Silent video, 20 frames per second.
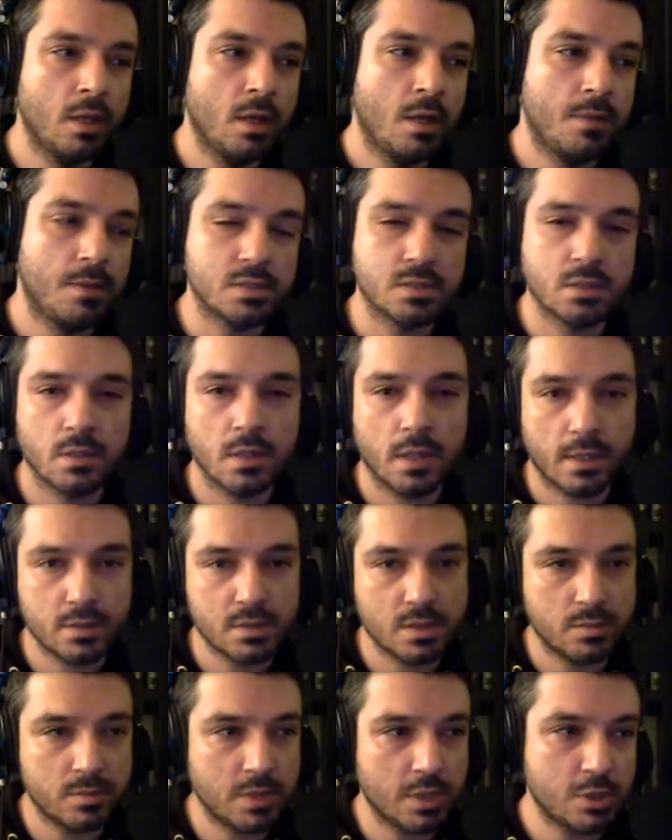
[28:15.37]
There's a lot of
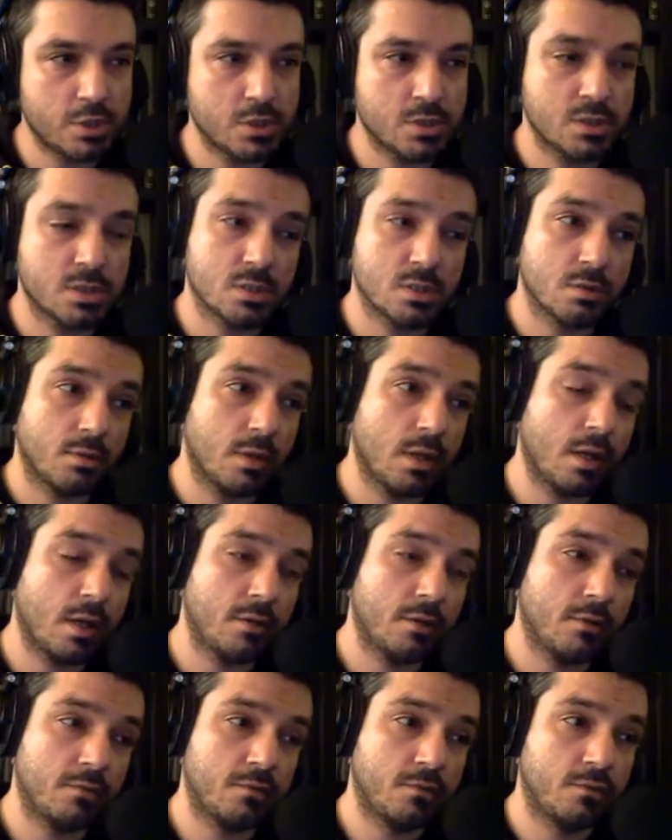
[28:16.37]
temptations. There's a lot
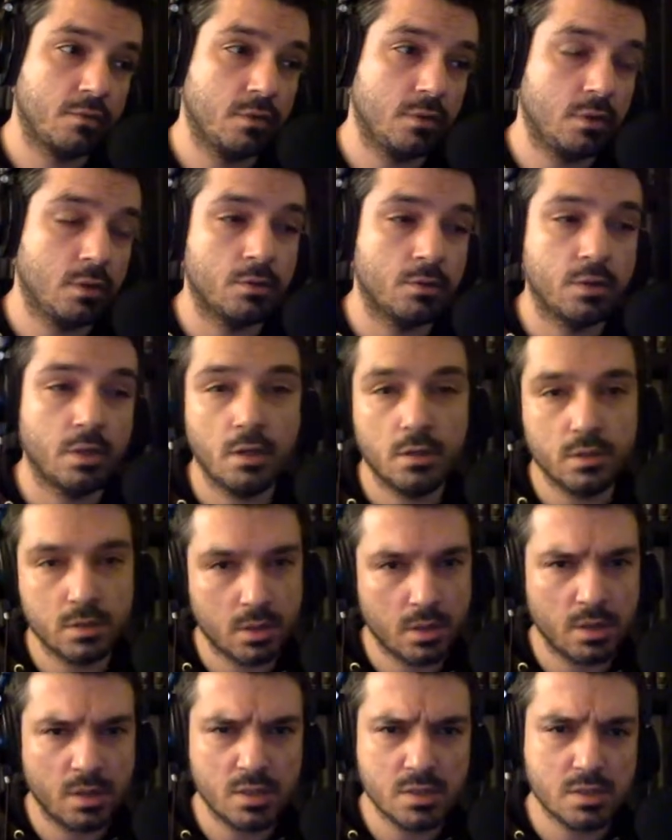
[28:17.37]
of,
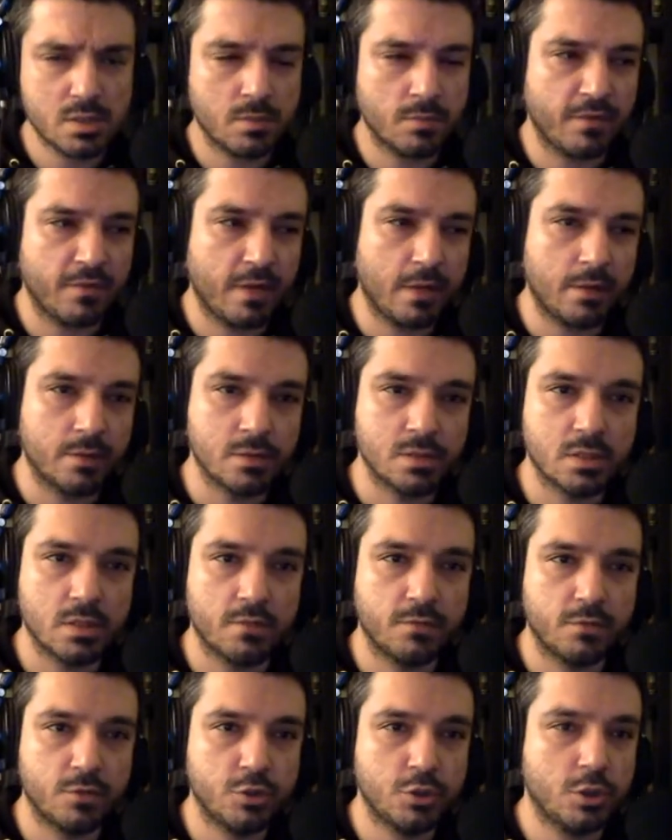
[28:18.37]
there is some violence there
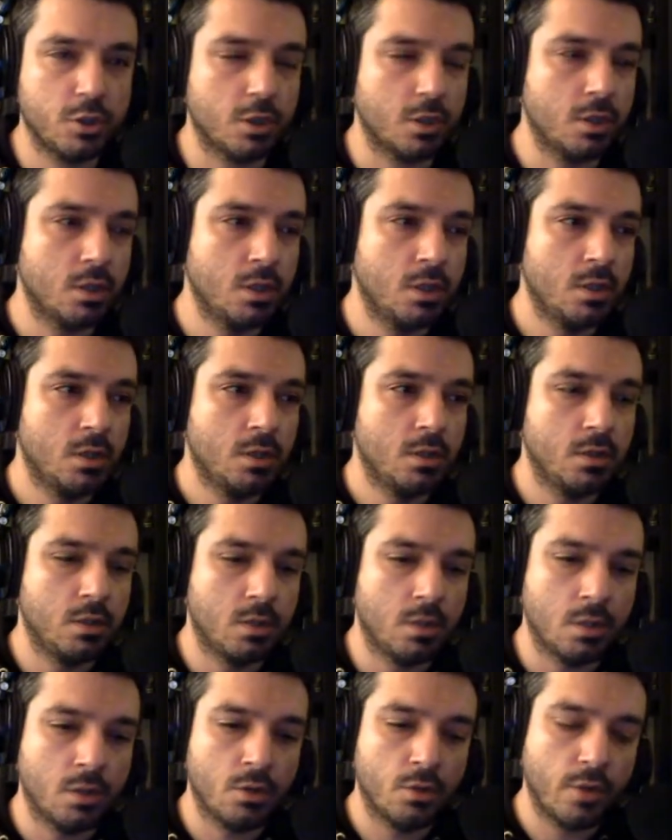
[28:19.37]
for sure.
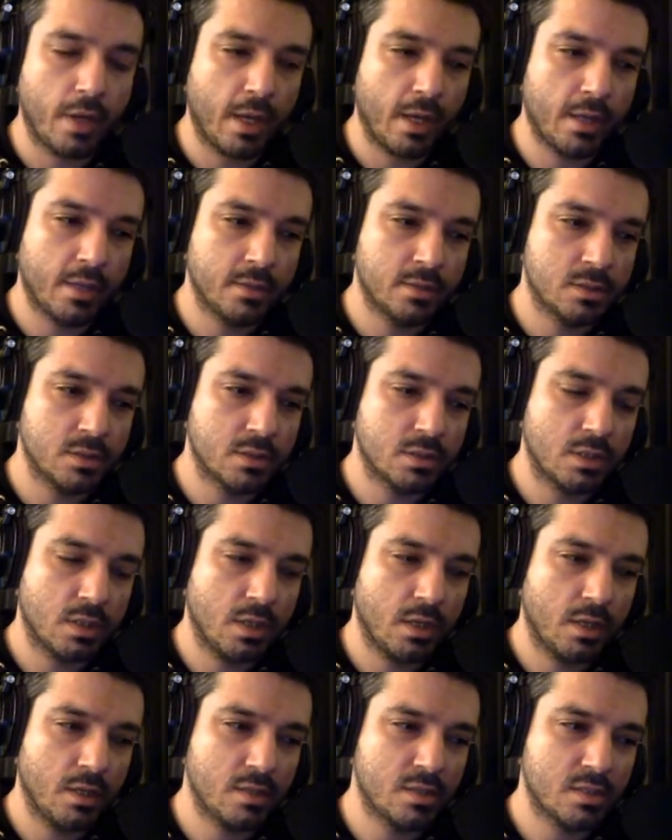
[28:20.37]
And
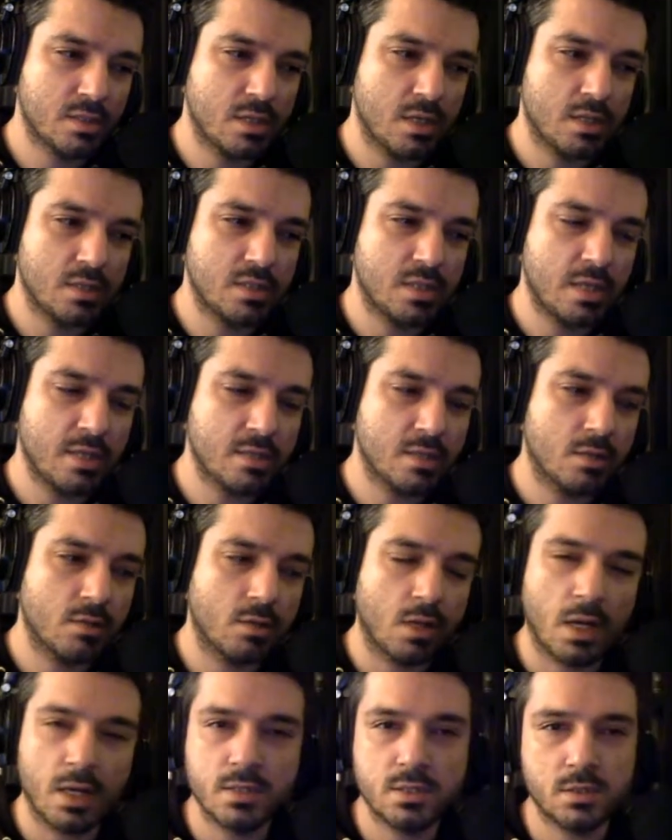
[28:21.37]
it takes a
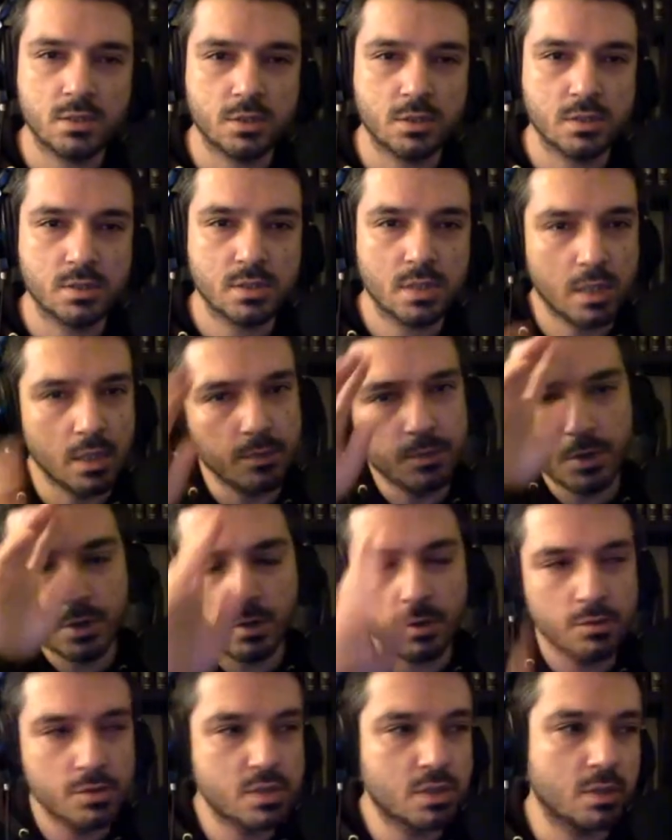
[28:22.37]
lot to just keep your
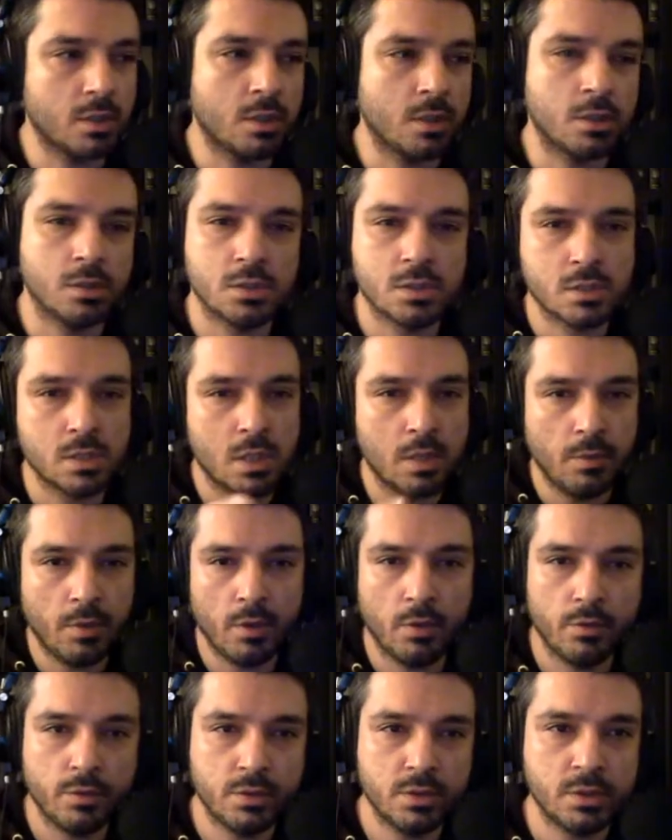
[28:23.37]
nose clean and just keep
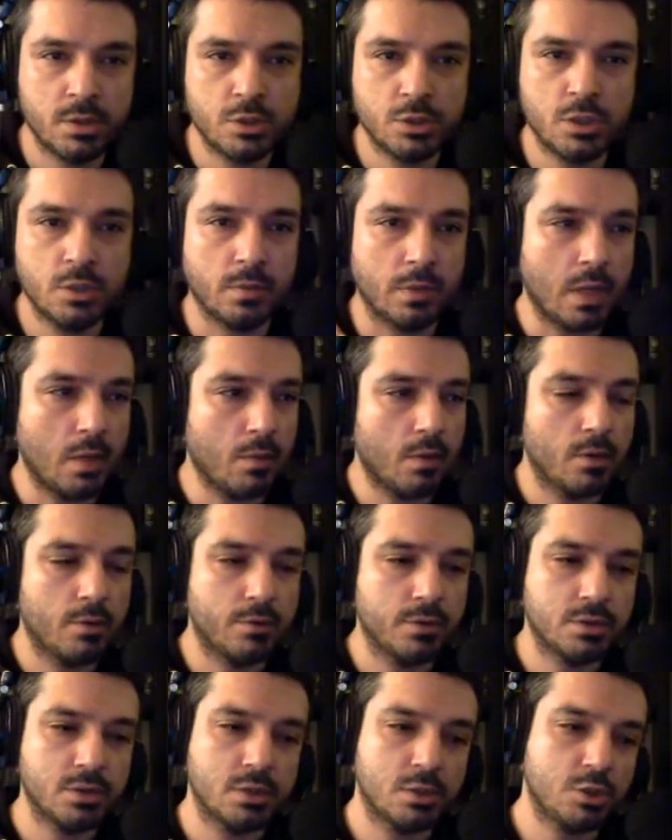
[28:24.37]
going to the gym, keep
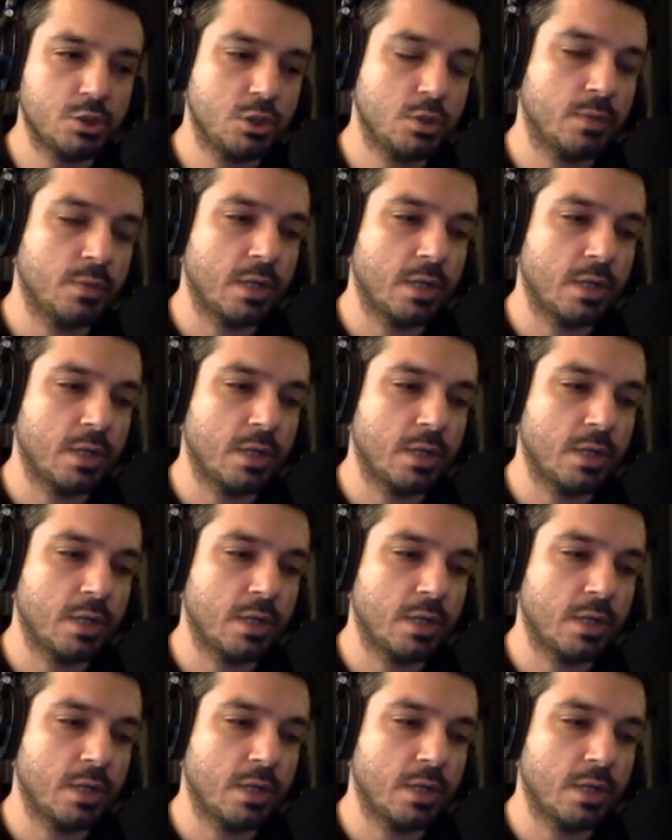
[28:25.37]
going to the gym.